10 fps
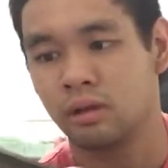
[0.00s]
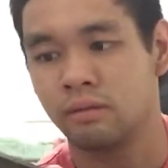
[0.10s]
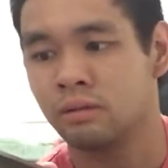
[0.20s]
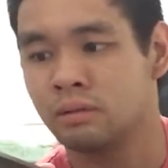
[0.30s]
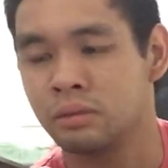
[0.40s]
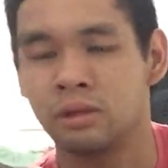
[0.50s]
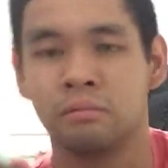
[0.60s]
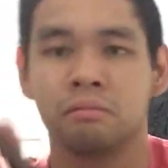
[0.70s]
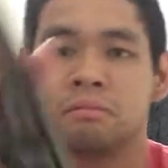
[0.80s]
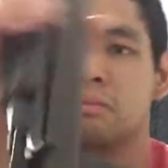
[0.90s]
If you want to be
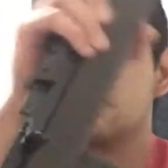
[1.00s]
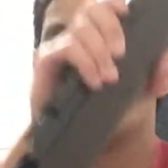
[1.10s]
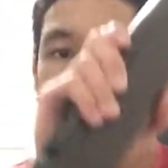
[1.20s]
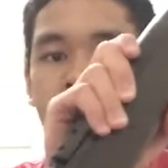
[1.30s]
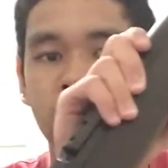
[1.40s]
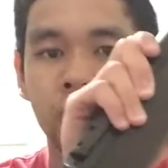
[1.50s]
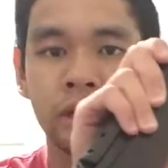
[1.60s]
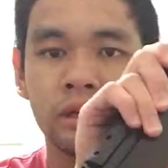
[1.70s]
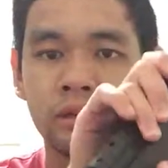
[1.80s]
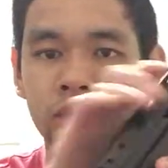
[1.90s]

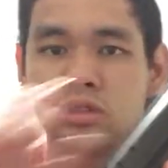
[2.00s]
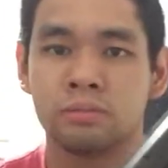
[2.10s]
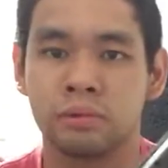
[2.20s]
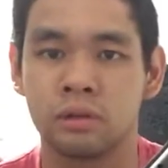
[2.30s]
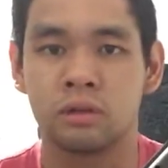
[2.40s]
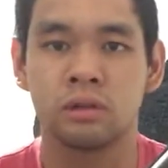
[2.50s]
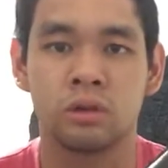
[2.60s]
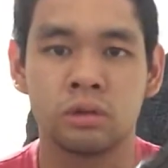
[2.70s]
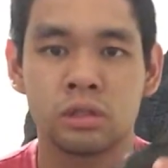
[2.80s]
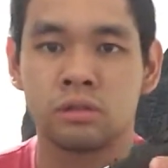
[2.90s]
like super
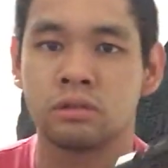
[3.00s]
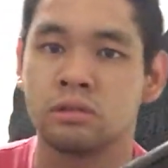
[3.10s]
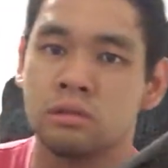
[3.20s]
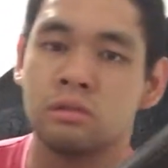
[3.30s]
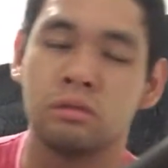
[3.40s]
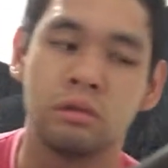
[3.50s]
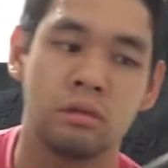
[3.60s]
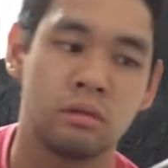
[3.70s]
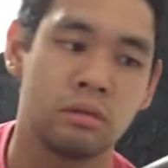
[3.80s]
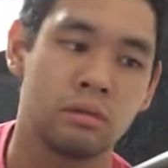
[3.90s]
kosher to
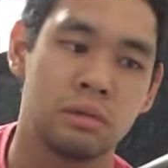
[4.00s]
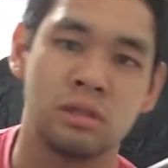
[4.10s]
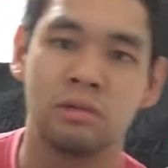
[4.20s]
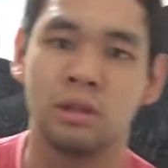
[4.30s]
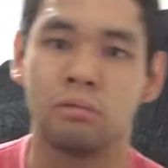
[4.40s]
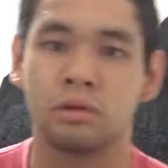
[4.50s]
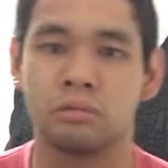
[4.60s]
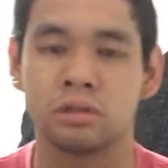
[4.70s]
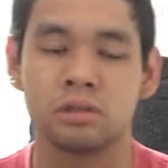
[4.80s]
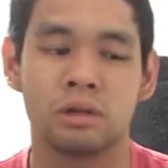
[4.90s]
between the World
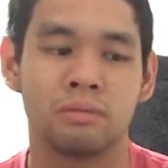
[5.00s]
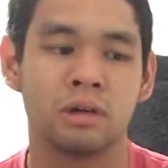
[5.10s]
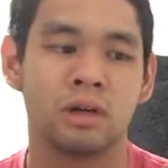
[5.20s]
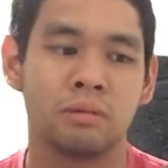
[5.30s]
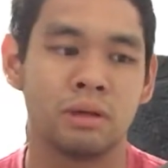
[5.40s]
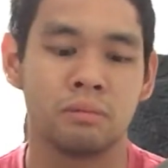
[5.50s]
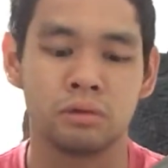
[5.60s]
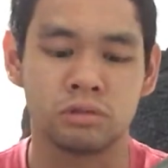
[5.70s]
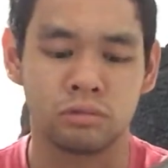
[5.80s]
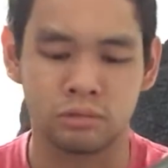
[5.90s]
War II M1 carbine and
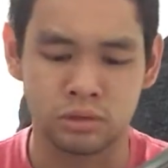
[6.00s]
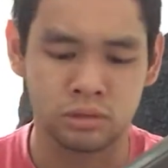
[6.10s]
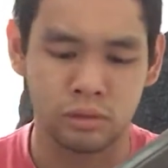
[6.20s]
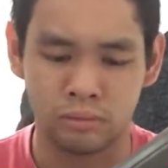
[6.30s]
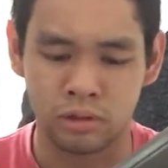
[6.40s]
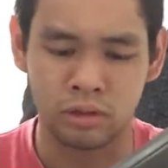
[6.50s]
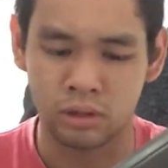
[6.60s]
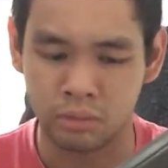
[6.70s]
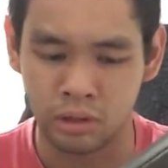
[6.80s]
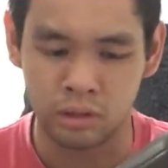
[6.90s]
post-World War II M1
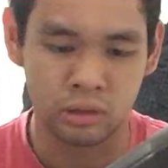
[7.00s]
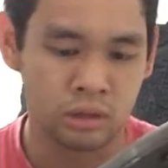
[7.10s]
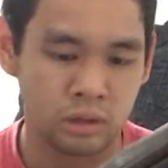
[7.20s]
carbine.